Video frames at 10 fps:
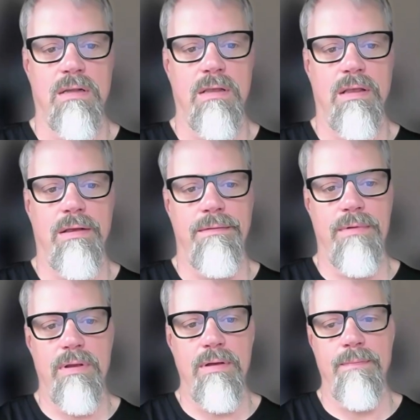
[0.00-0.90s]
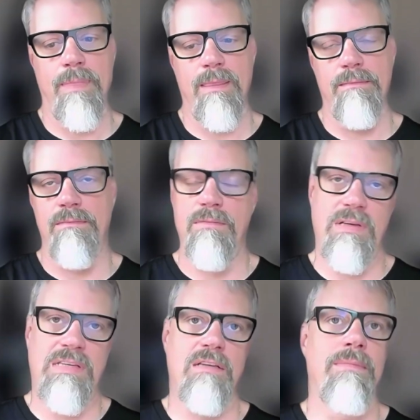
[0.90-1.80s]

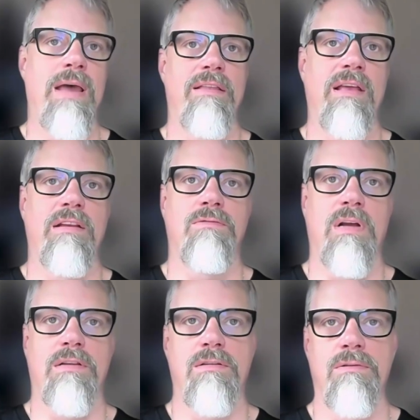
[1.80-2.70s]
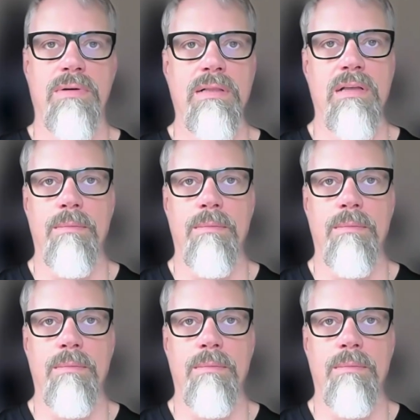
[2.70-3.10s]
It doesn't matter that it's Rust, really.